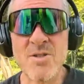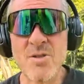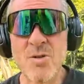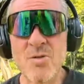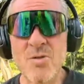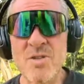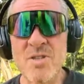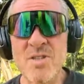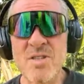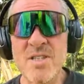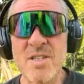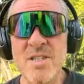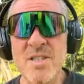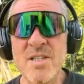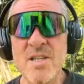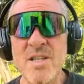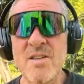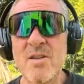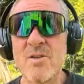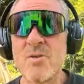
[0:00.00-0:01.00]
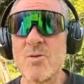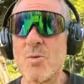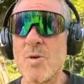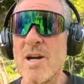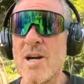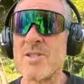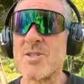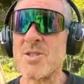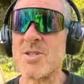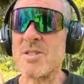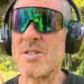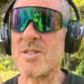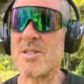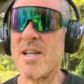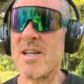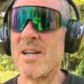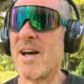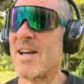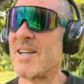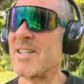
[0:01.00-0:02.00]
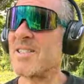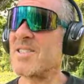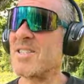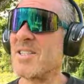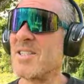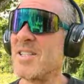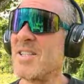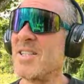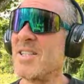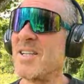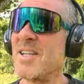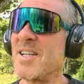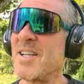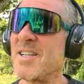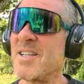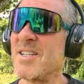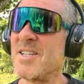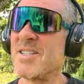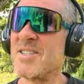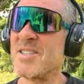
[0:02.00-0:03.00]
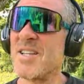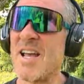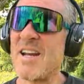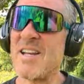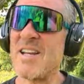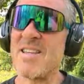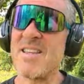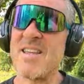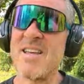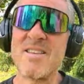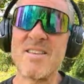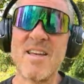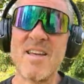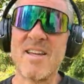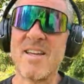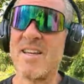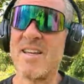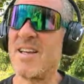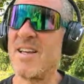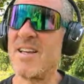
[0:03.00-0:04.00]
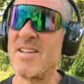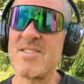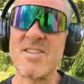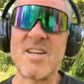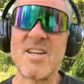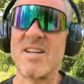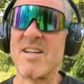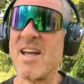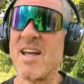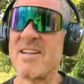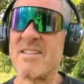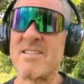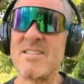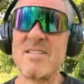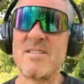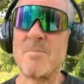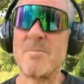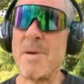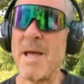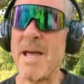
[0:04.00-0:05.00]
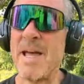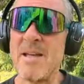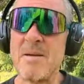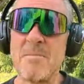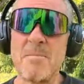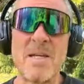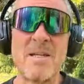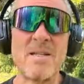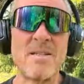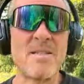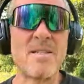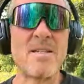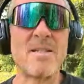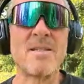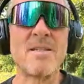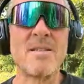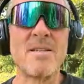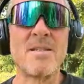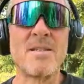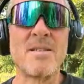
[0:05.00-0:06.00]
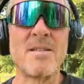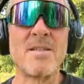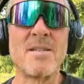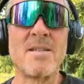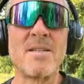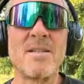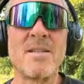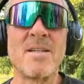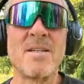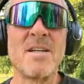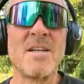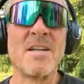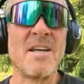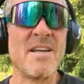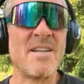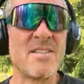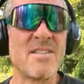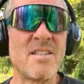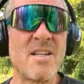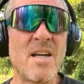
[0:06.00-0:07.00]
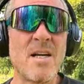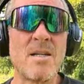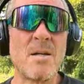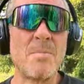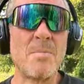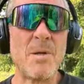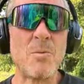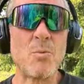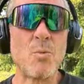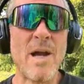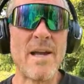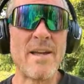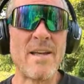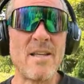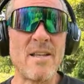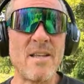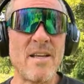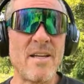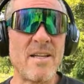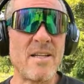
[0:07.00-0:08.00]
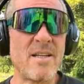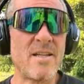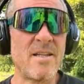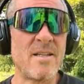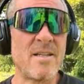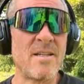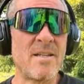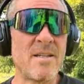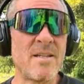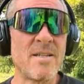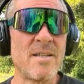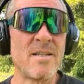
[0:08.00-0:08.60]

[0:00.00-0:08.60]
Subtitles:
certainty, and the direction that I see is anything that is connected to payment is going to be regulated.